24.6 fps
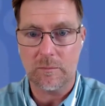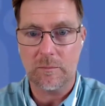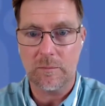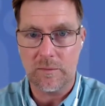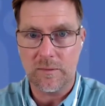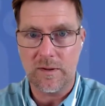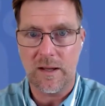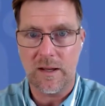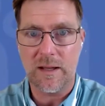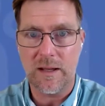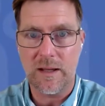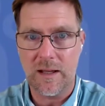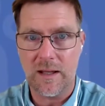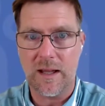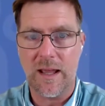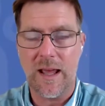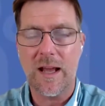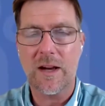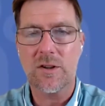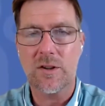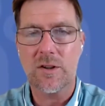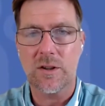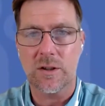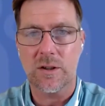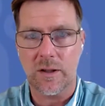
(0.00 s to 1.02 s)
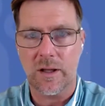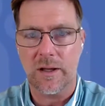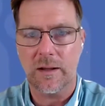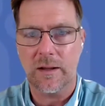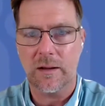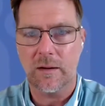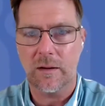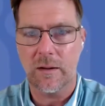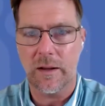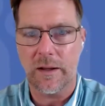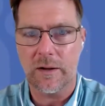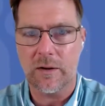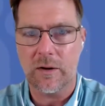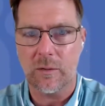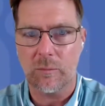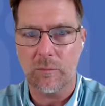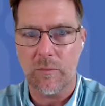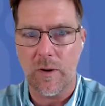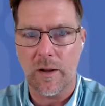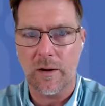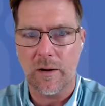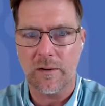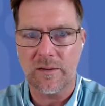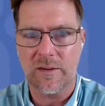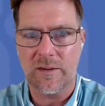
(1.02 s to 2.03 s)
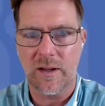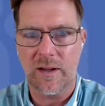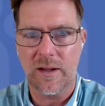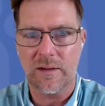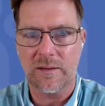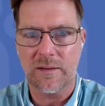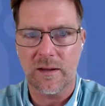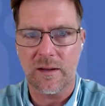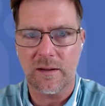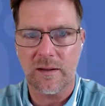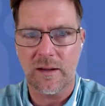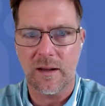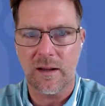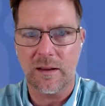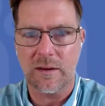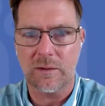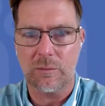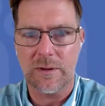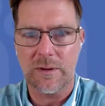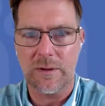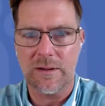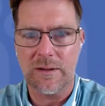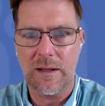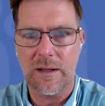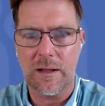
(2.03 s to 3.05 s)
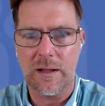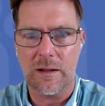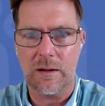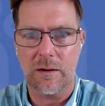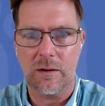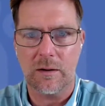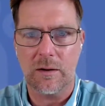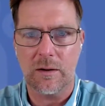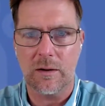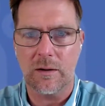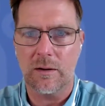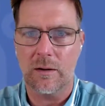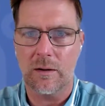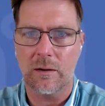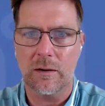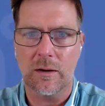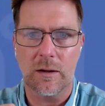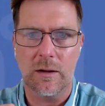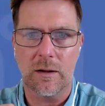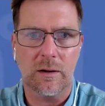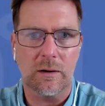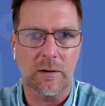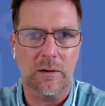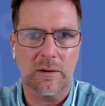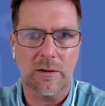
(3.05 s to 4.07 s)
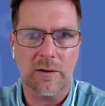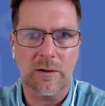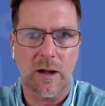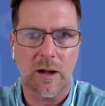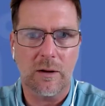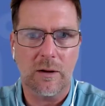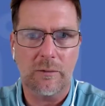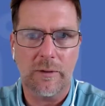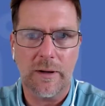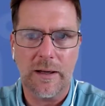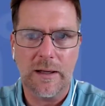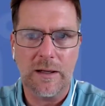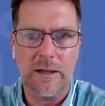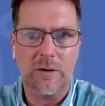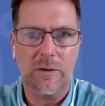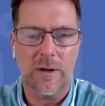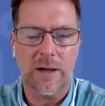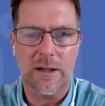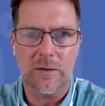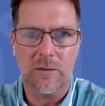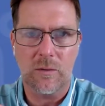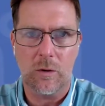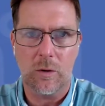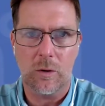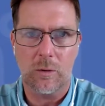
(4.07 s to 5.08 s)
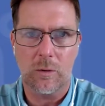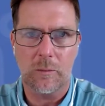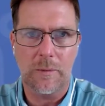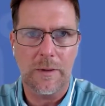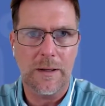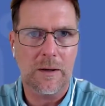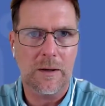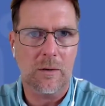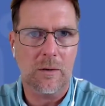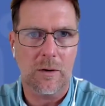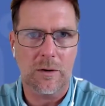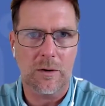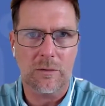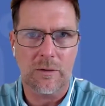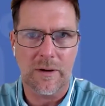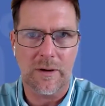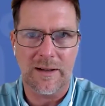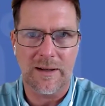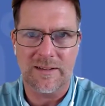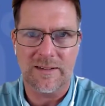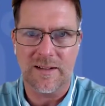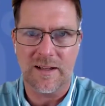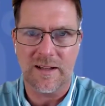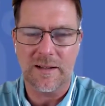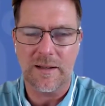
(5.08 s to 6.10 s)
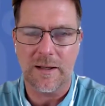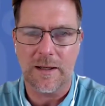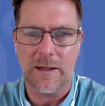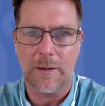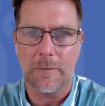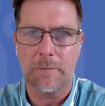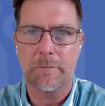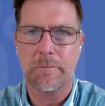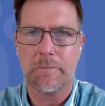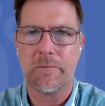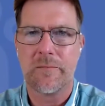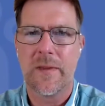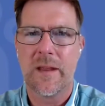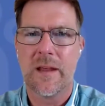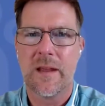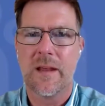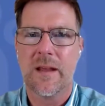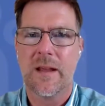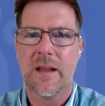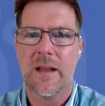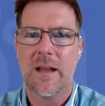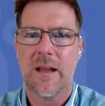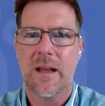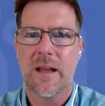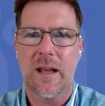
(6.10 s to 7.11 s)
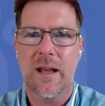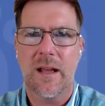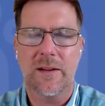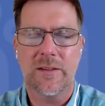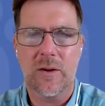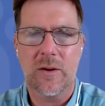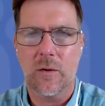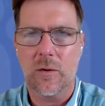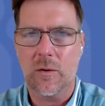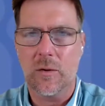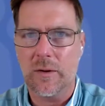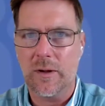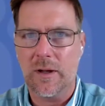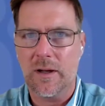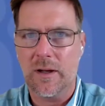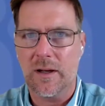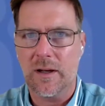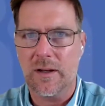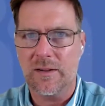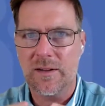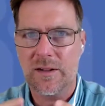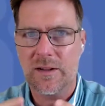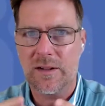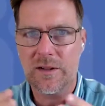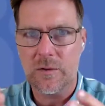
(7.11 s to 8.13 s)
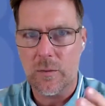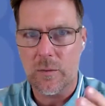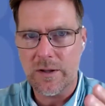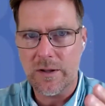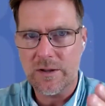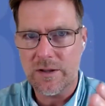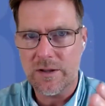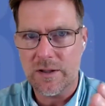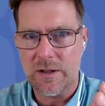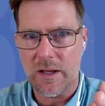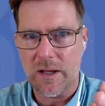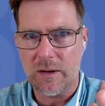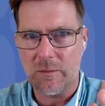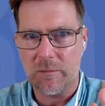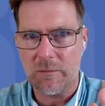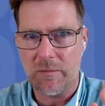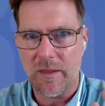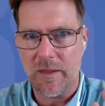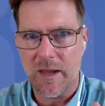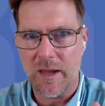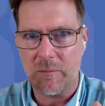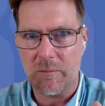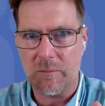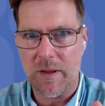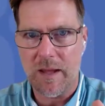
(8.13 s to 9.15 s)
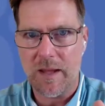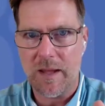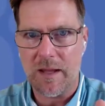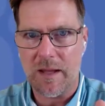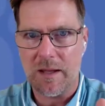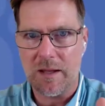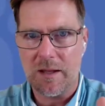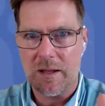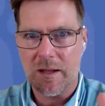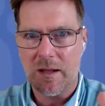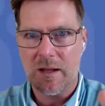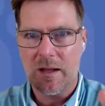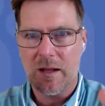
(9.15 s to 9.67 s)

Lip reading: taking action like your model says, the 3T. They're either tolerating, transforming, or transcending. And so in a situation they may